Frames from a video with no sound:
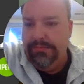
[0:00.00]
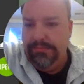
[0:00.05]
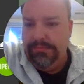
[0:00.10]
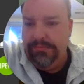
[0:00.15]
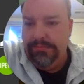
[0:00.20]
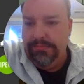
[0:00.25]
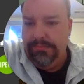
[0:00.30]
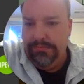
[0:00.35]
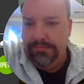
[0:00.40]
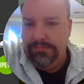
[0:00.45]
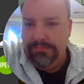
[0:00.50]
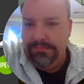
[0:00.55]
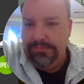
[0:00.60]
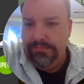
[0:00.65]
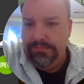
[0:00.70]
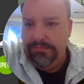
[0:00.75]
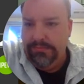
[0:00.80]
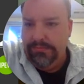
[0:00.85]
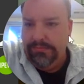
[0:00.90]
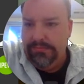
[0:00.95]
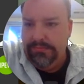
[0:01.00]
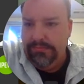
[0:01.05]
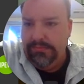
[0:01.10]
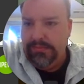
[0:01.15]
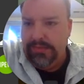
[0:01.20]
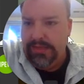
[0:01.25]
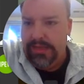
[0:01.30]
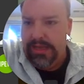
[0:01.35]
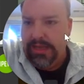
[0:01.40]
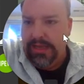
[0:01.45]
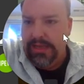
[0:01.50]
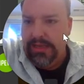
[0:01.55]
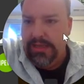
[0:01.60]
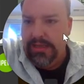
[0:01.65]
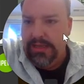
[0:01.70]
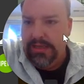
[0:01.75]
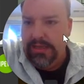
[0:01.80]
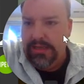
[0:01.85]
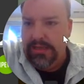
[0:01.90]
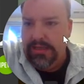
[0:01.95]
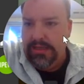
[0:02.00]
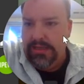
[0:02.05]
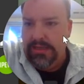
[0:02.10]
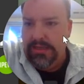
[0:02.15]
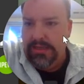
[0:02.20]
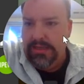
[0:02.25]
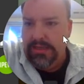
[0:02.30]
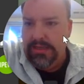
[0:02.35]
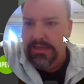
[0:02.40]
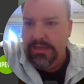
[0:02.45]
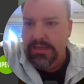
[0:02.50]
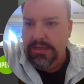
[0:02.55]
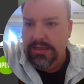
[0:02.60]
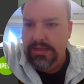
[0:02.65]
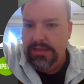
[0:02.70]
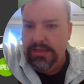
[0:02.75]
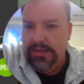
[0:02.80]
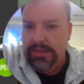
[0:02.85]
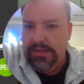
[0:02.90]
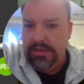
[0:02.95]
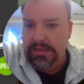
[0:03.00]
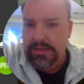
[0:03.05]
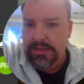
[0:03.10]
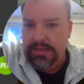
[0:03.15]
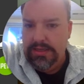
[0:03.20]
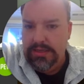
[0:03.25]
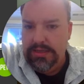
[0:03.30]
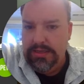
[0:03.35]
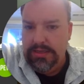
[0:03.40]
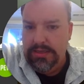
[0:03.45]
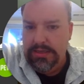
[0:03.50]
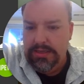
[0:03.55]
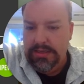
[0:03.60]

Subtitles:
(silence)